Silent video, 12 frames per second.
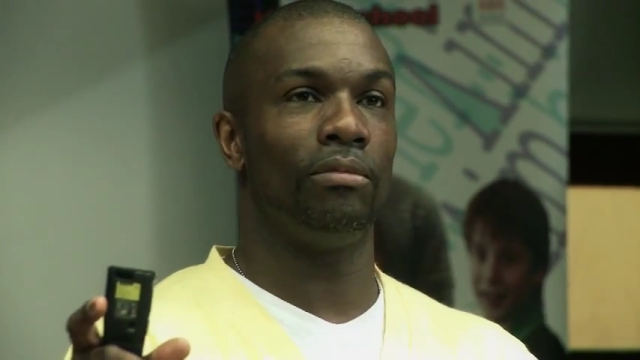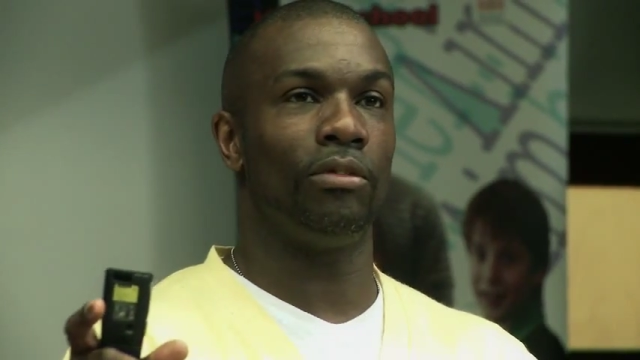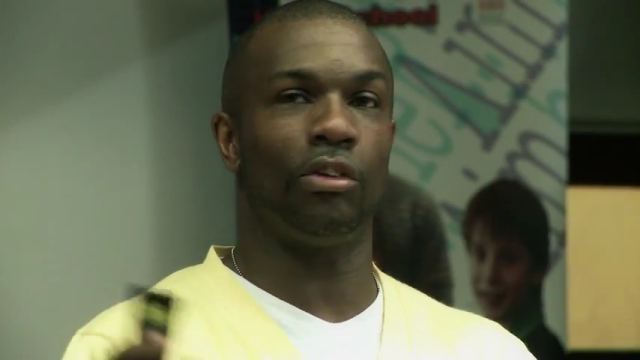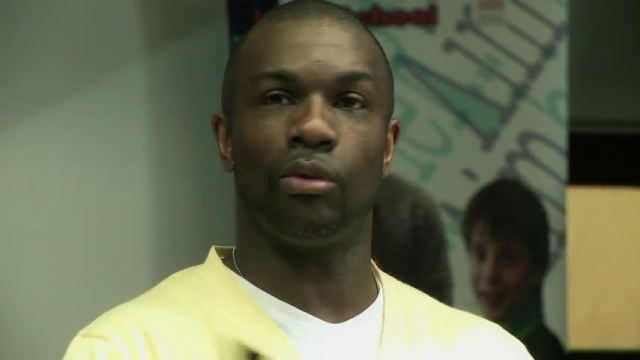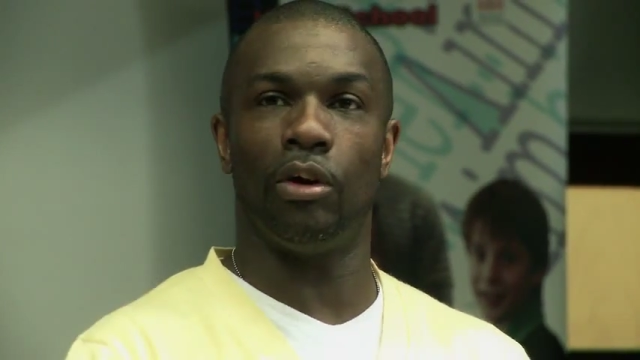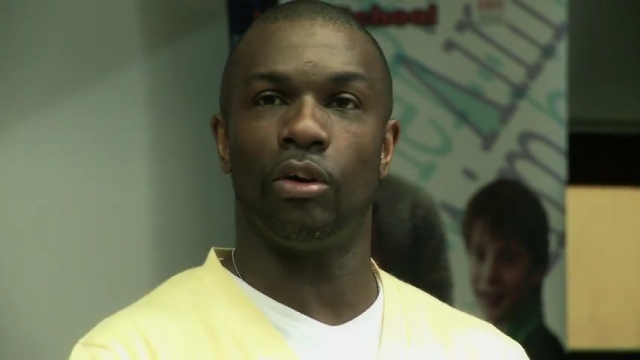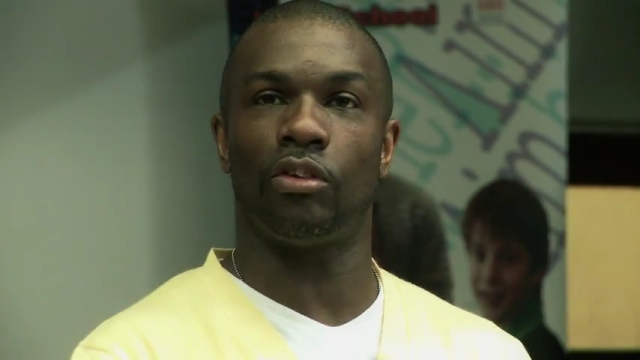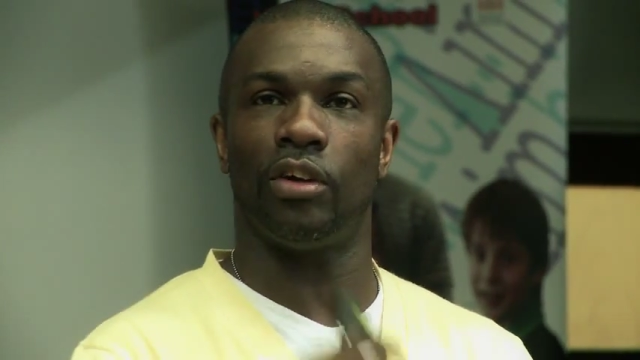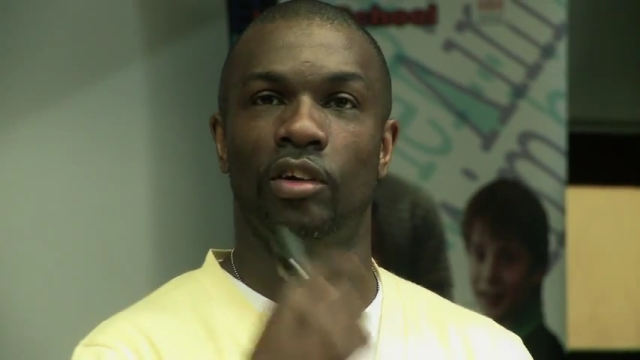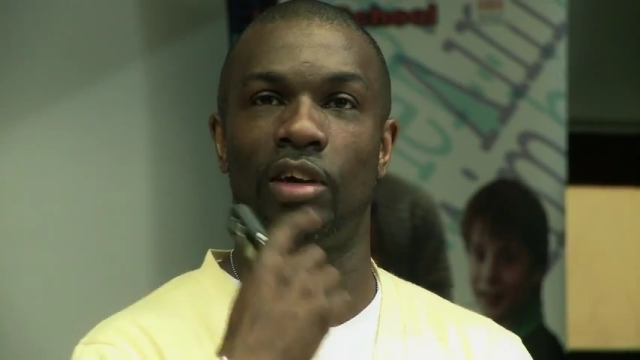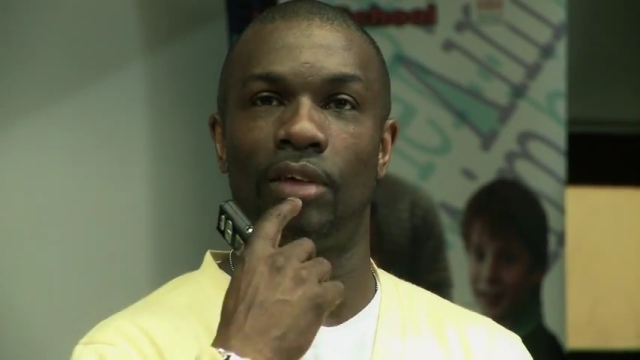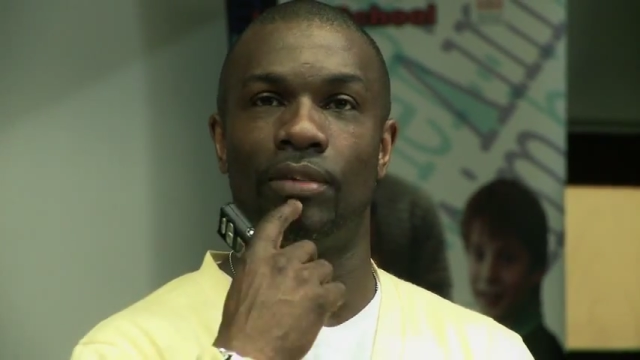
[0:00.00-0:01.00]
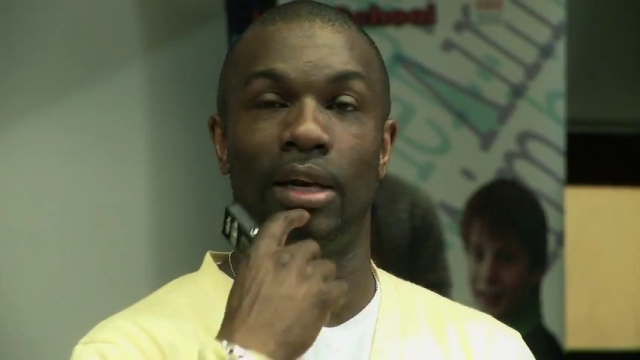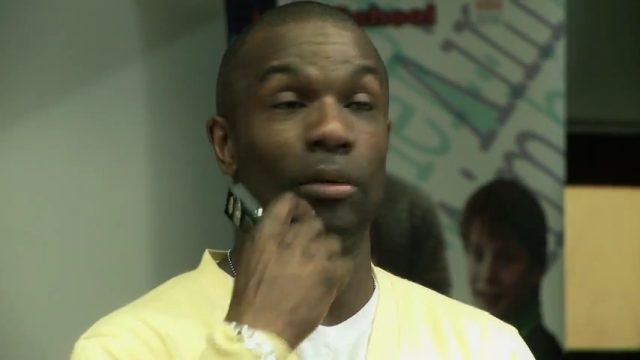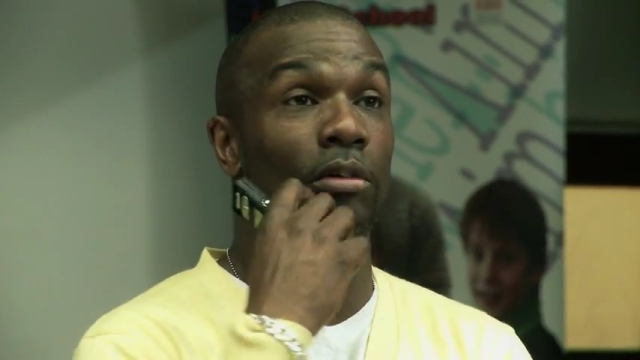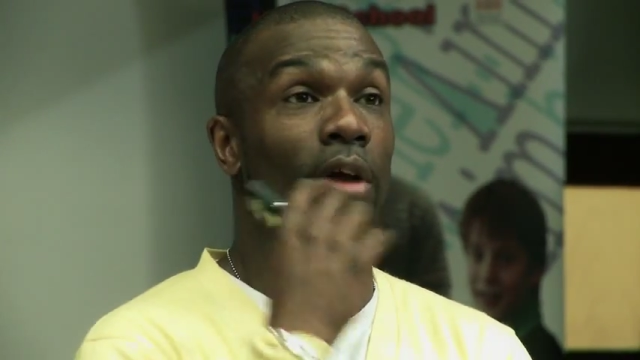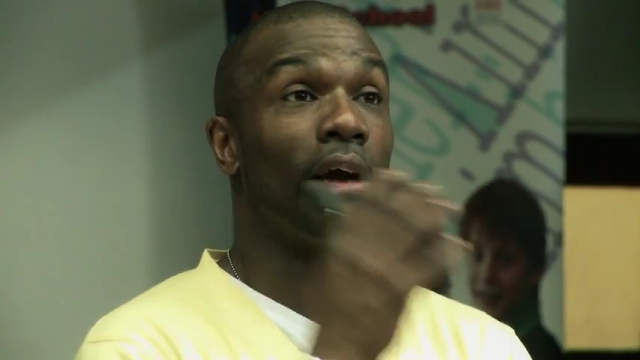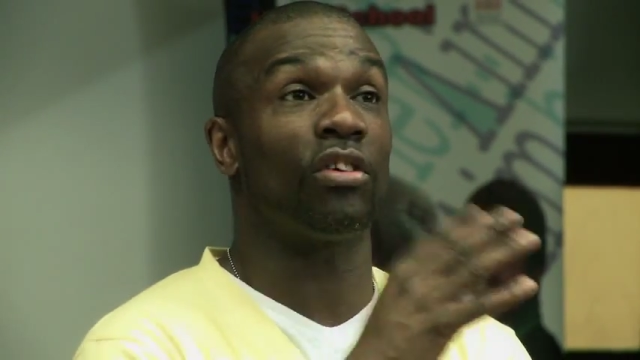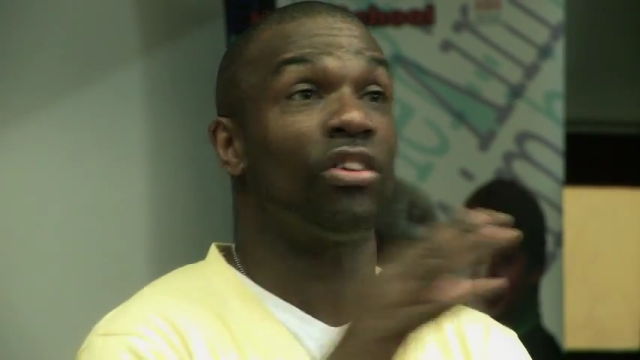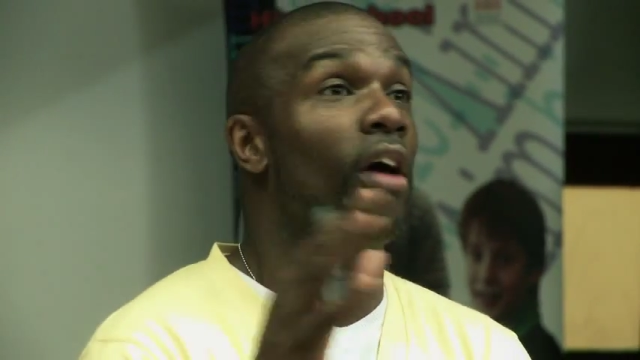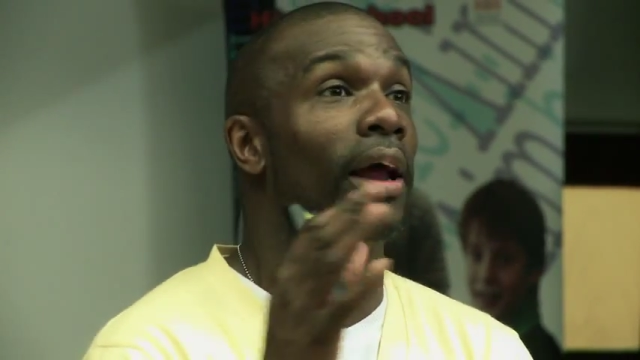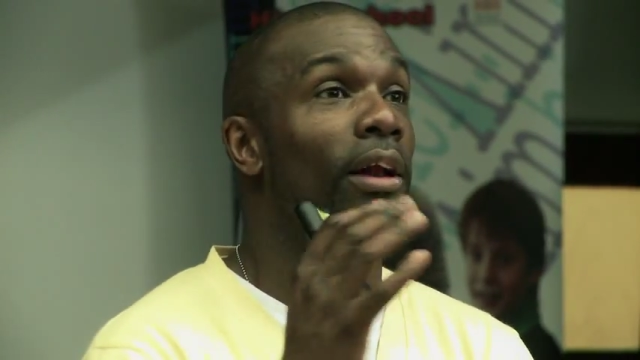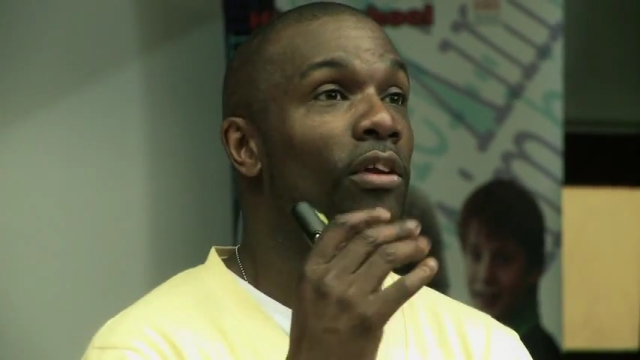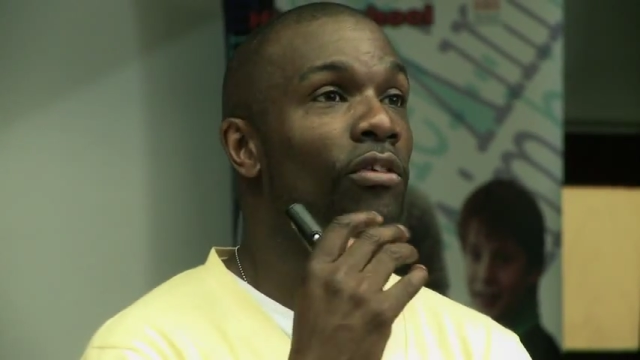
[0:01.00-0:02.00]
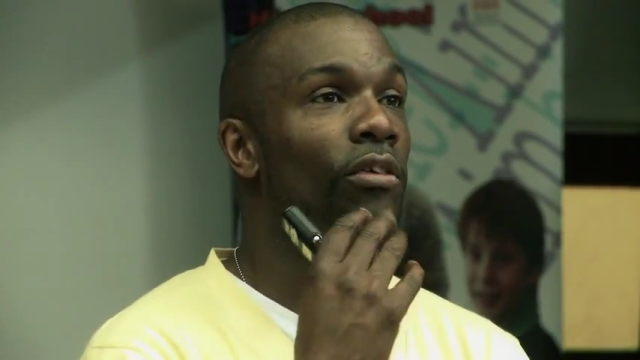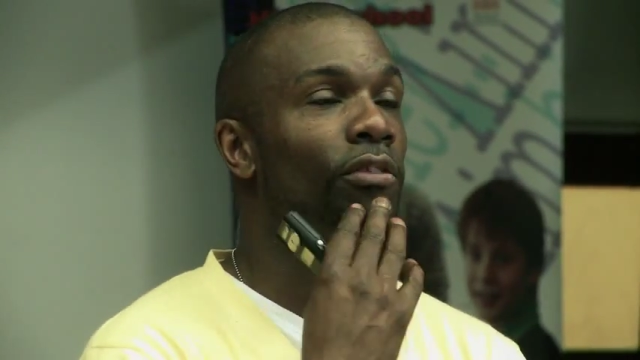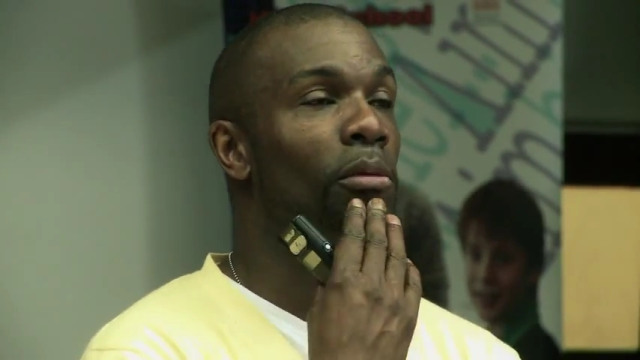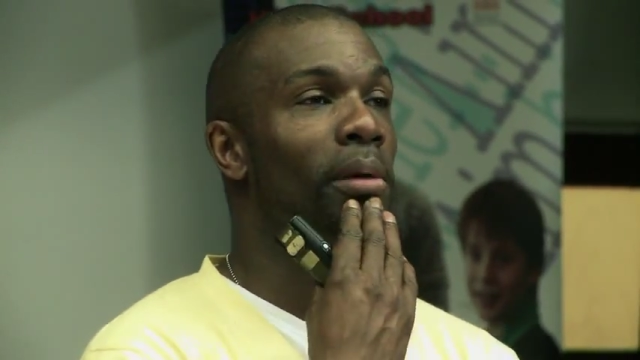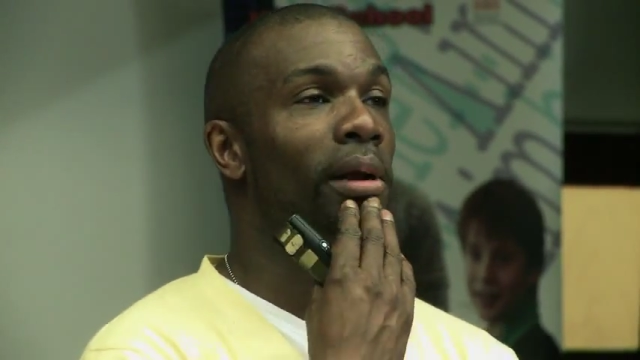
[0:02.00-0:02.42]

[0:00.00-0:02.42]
just sort of looked at each other and there was like silence for a few